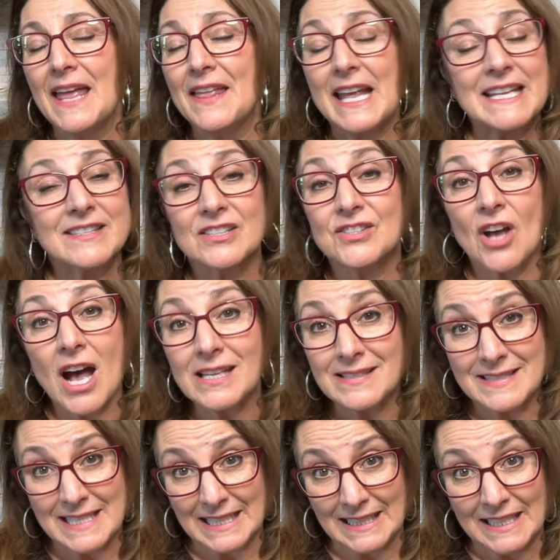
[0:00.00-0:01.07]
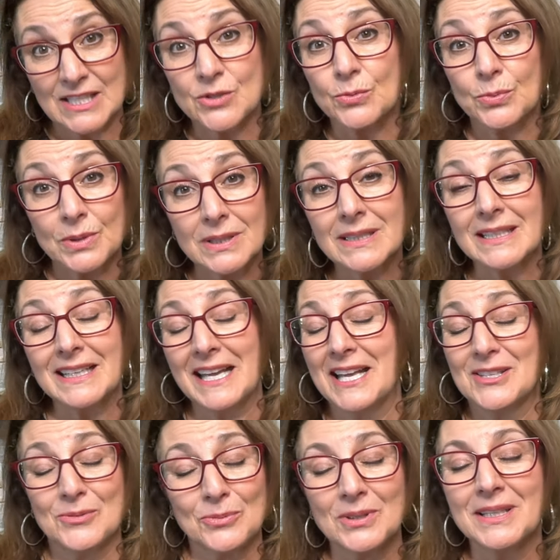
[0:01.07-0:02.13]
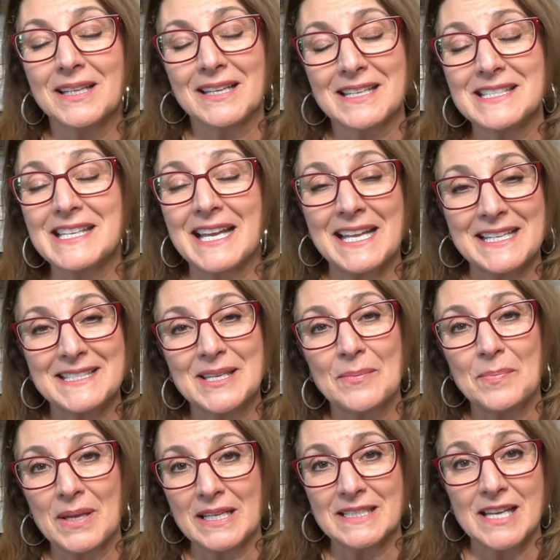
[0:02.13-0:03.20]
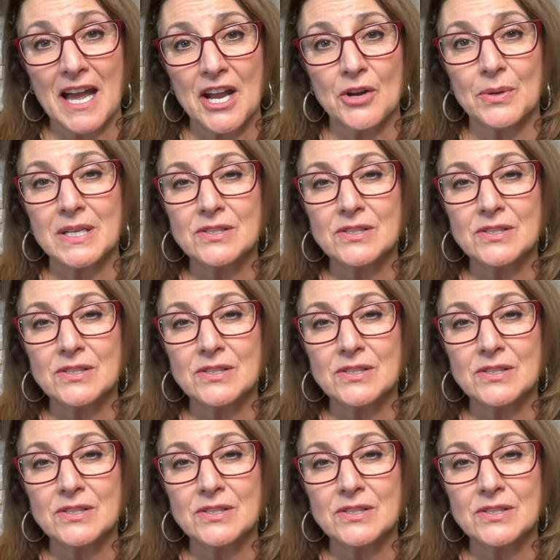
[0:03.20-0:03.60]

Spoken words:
It's exhausting. It really is, ends up being tiring.